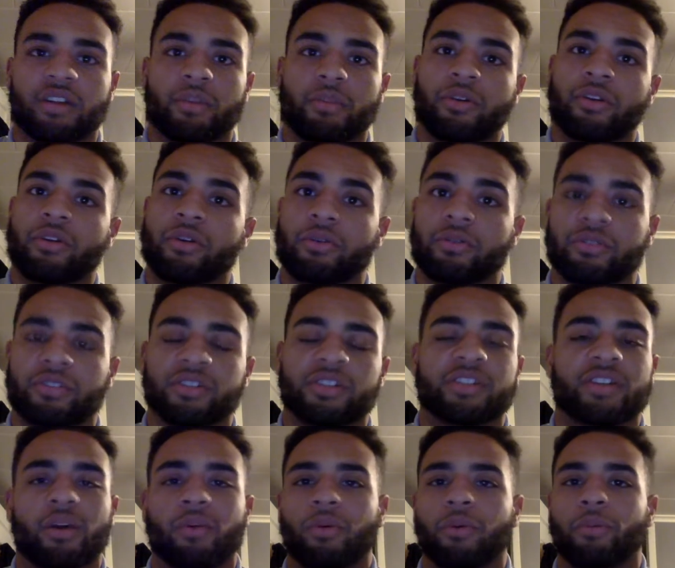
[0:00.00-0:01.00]
going to be huge,
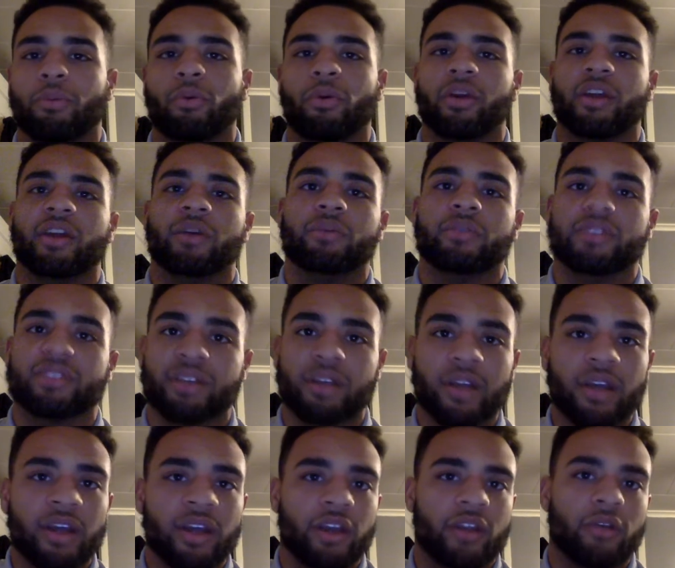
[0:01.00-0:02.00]
because at one point he was,
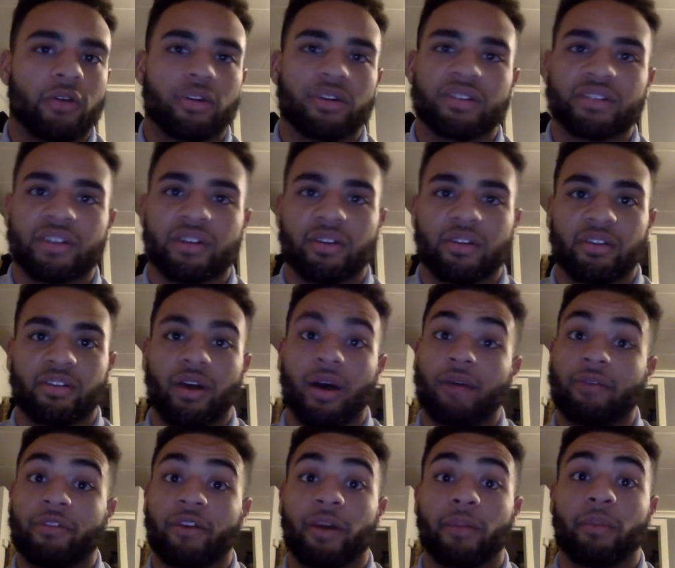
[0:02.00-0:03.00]
you know, considered a
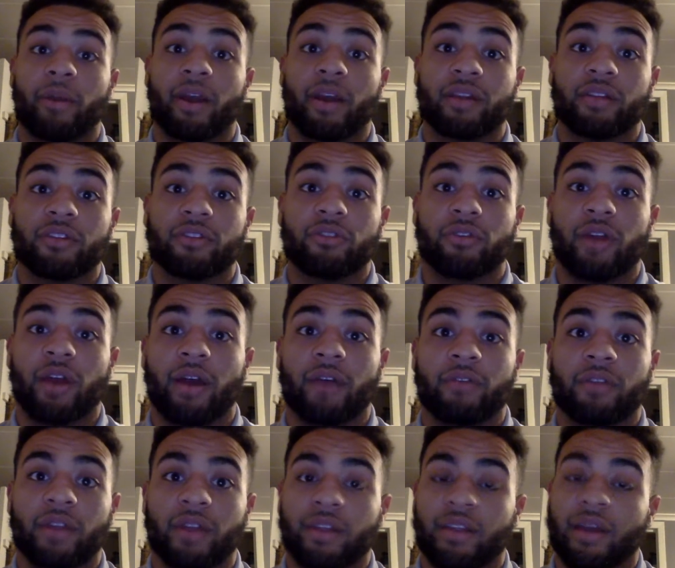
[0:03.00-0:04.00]
top five back in the draft,
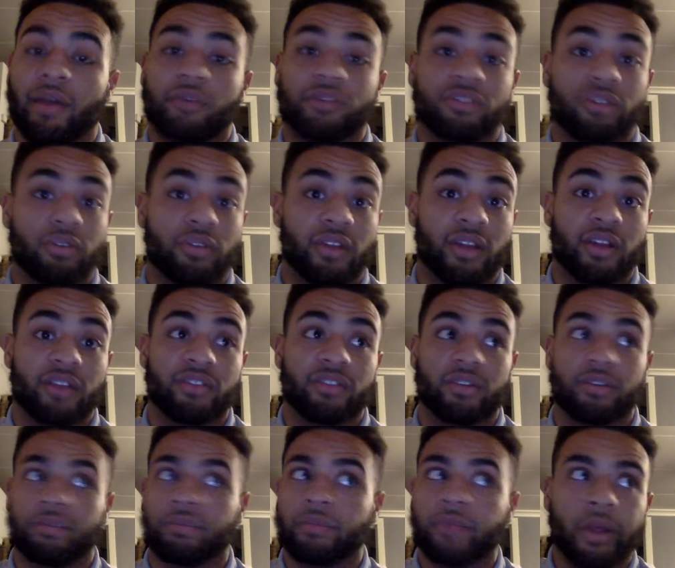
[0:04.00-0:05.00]
and that was only as
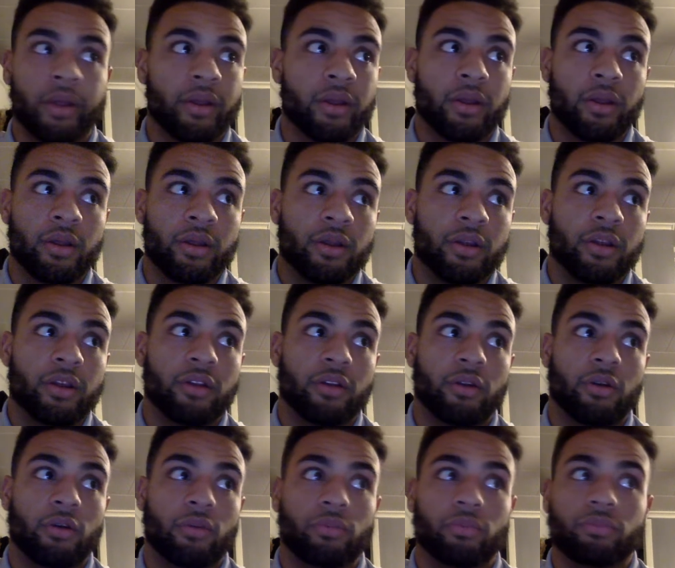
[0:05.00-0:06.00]
a, you
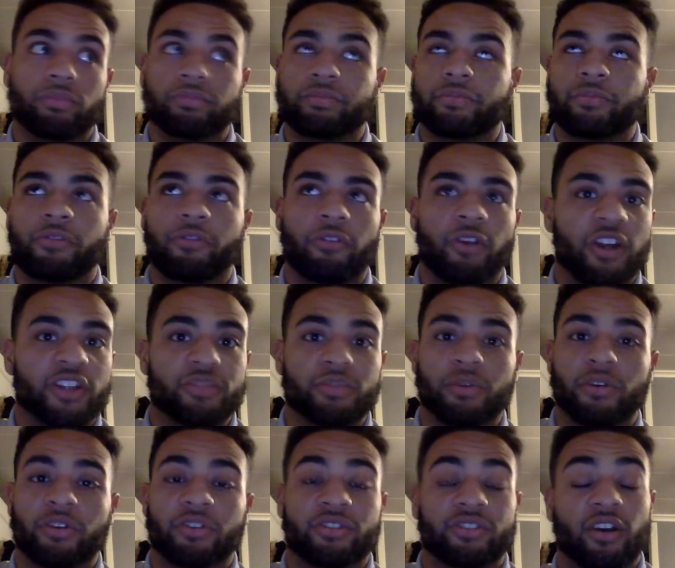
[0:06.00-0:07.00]
know,
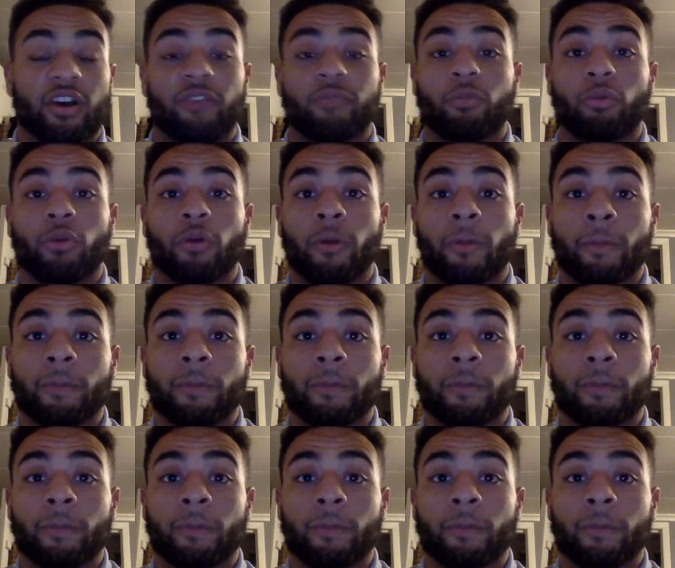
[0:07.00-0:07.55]
freshman or sophomore.